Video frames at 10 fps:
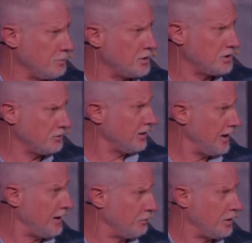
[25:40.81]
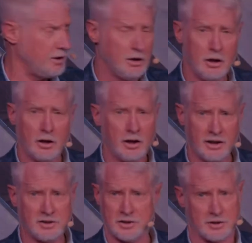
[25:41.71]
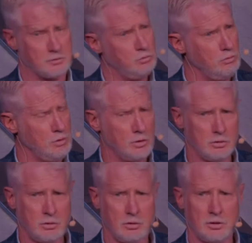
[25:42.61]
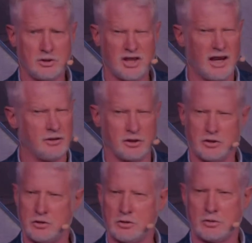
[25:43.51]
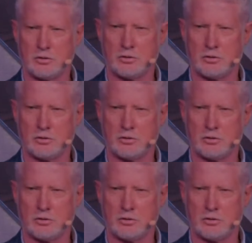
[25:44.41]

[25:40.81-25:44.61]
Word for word: much on the line, right? It's just, whoo, childish.